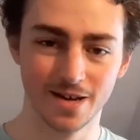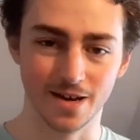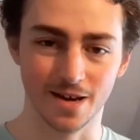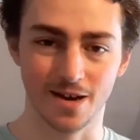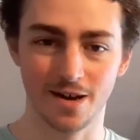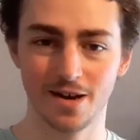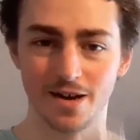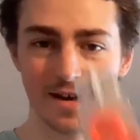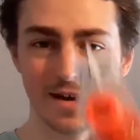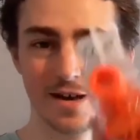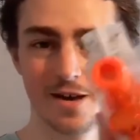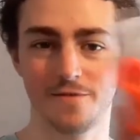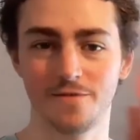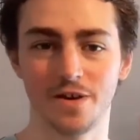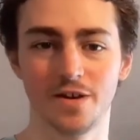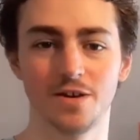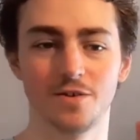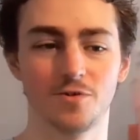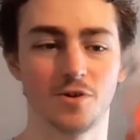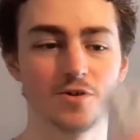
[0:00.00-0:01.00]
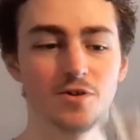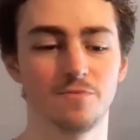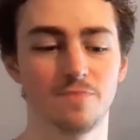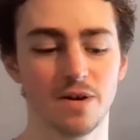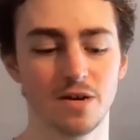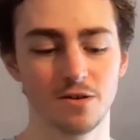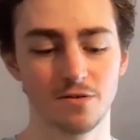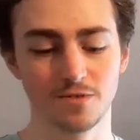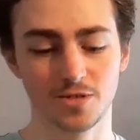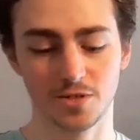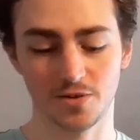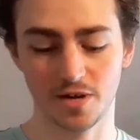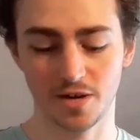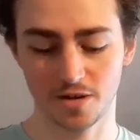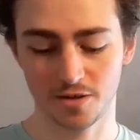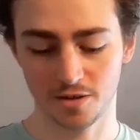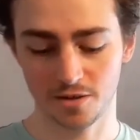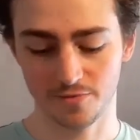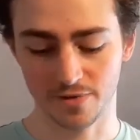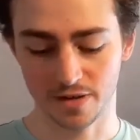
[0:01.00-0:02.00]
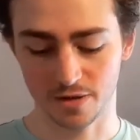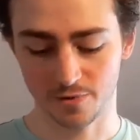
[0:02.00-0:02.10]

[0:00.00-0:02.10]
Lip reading: I have a chrono barrel, so I can do a